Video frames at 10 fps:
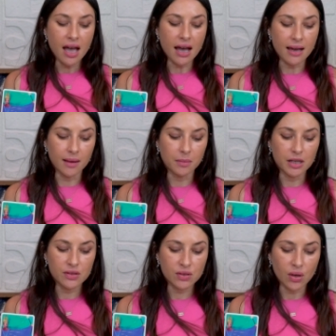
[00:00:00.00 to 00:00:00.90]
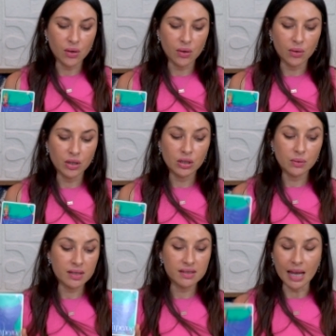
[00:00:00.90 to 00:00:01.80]
Um, so
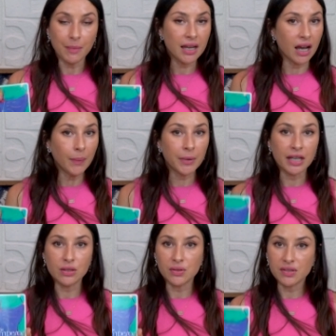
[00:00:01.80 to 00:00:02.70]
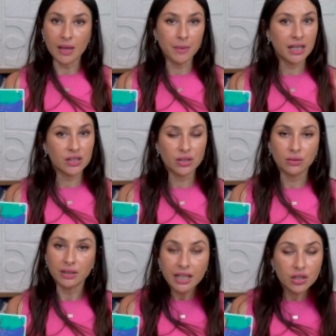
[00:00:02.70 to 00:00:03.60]
you are stepping up and you're stepping into
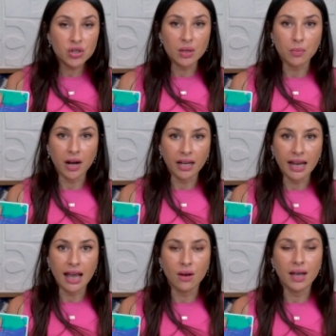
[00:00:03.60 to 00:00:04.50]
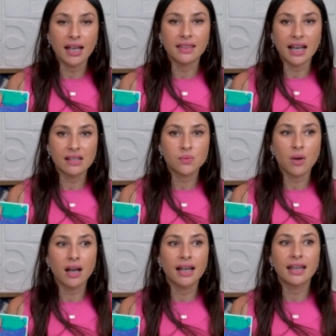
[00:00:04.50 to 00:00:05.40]
your leadership right now. And that's
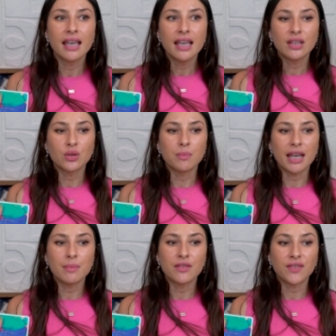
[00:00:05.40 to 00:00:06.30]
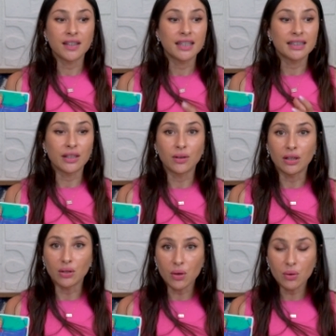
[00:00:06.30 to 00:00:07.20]
why you may be feeling a little
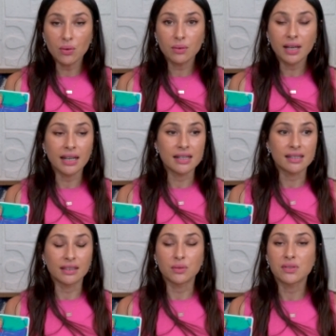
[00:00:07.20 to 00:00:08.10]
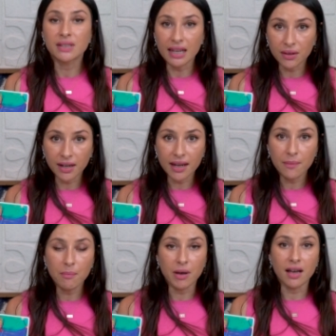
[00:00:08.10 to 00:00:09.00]
alone and it's a little
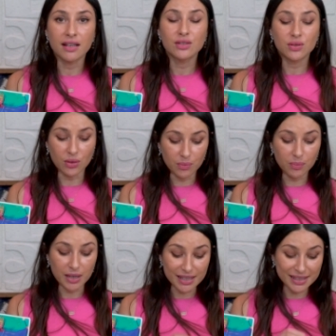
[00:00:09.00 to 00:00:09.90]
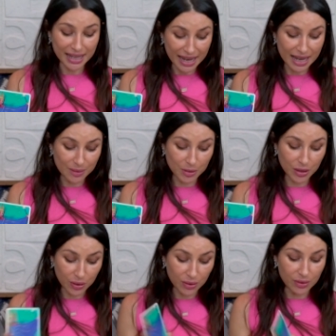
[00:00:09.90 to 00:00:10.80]
scary, but don't be scared
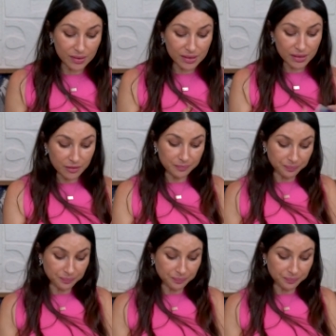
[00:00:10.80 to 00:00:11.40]
because